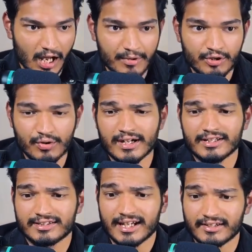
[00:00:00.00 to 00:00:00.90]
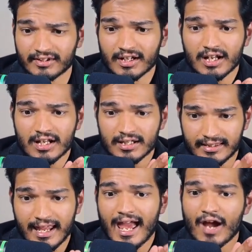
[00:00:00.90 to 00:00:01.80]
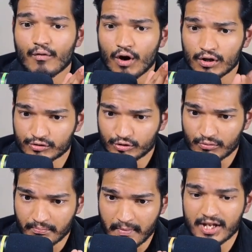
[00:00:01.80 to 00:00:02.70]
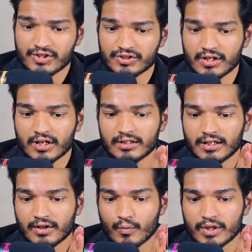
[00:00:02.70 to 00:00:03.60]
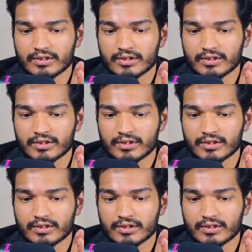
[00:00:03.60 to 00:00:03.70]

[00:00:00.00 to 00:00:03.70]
Coming to United States, they have also mentioned that